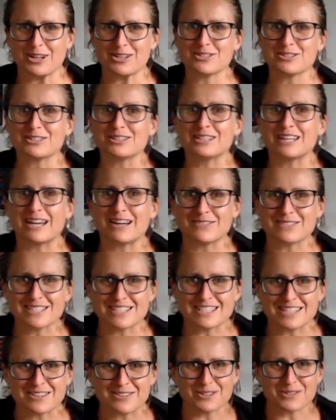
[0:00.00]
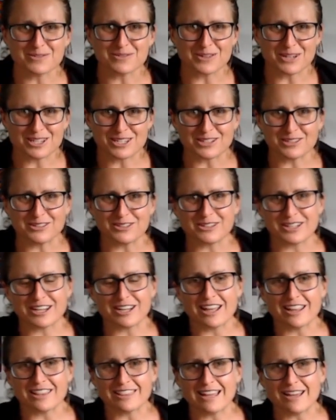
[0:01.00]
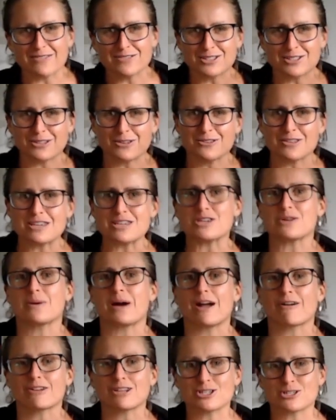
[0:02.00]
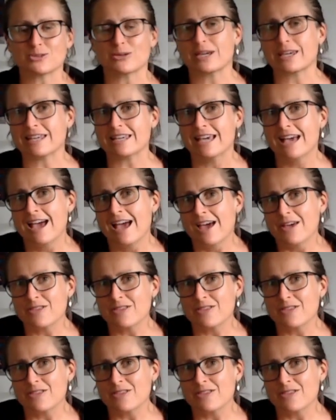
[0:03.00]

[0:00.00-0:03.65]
I do love to see who's watching on. And I love to know that you are enjoying